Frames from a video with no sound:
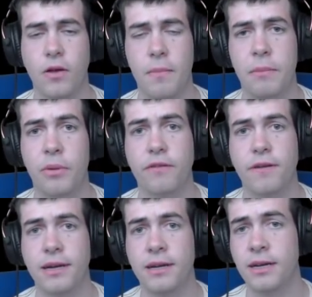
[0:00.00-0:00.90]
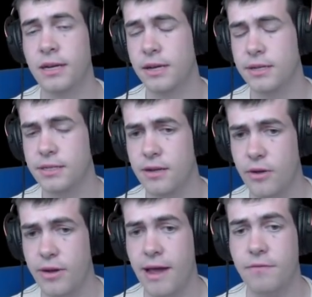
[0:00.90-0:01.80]
combat modifier.
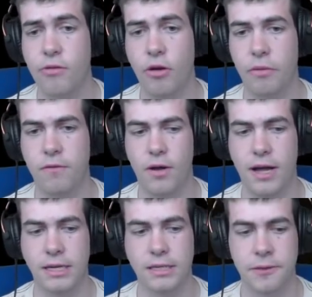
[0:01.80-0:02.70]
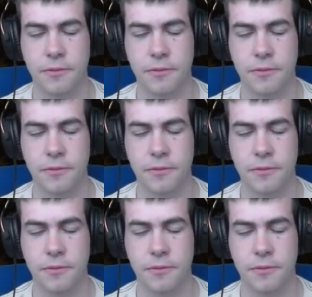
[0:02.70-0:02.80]
So you have to throw it beforehand.